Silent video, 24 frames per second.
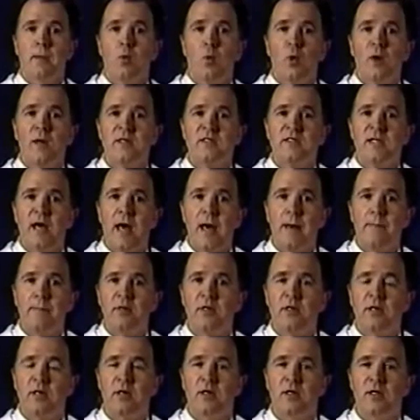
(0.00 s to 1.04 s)
What has
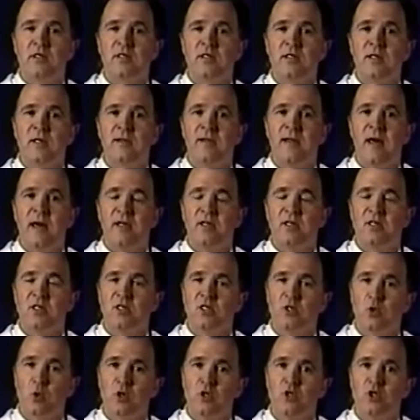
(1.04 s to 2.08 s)
happened here is that that
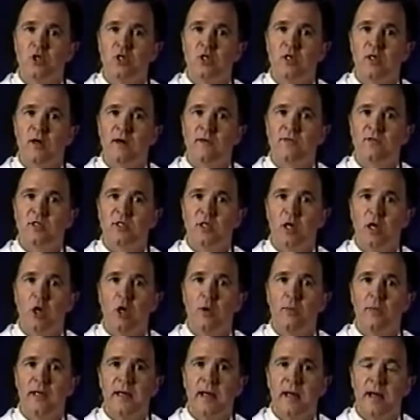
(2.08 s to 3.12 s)
distortion of
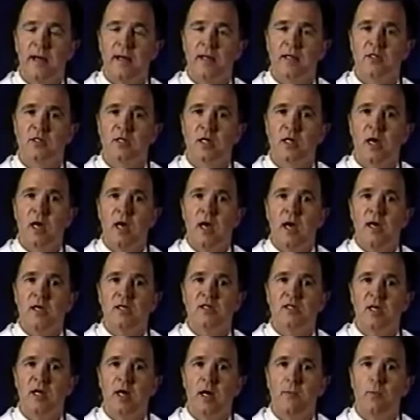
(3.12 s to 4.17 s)
skull mechanics
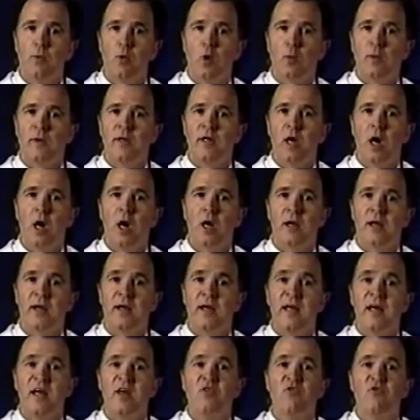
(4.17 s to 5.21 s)
has set up what we call an
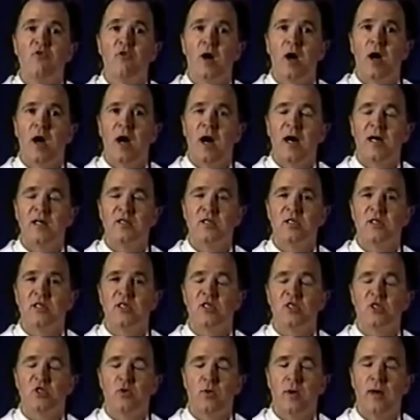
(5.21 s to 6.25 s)
intraosseous
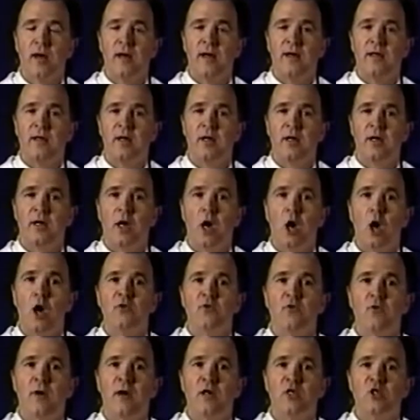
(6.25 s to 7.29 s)
strain, an
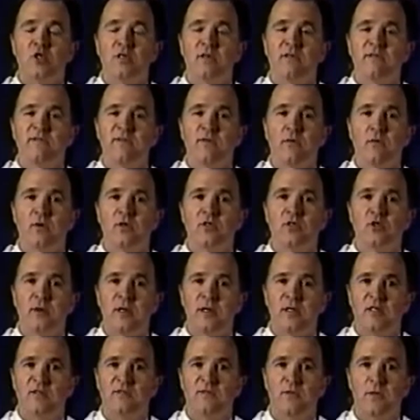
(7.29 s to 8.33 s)
alteration of force
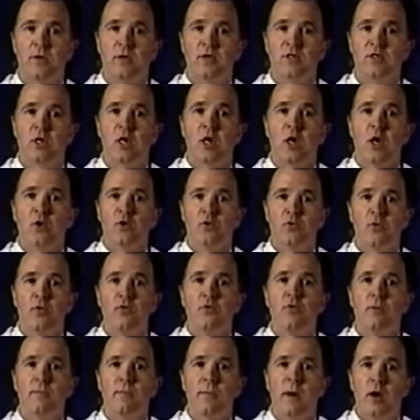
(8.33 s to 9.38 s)
transference
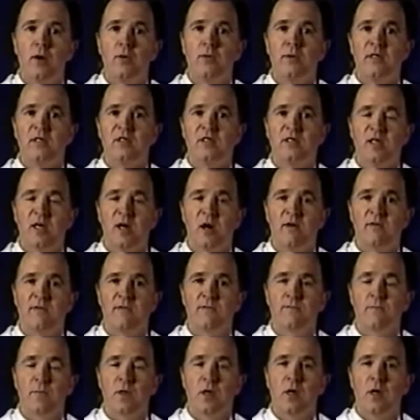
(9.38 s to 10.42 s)
through the bone itself.
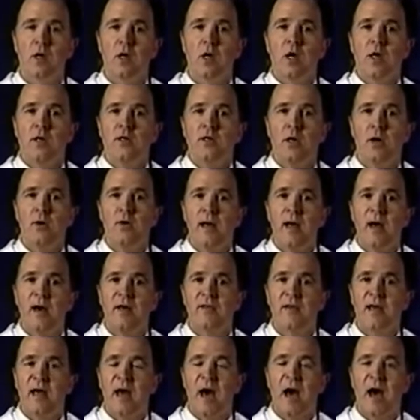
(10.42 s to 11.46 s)
Note how
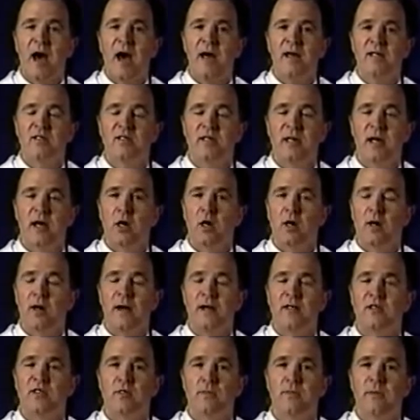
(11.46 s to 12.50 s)
the eyes now are
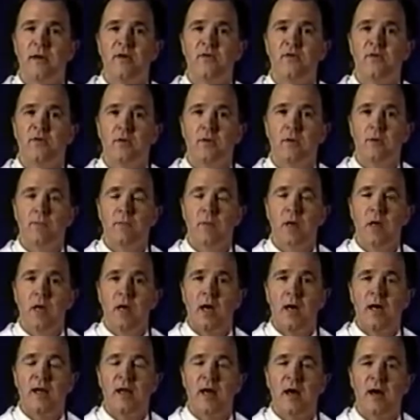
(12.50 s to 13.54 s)
asymmetrical
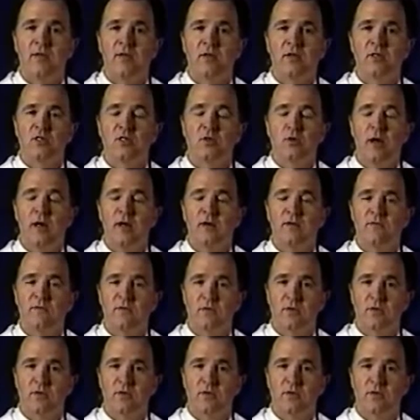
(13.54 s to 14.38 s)
and how the strut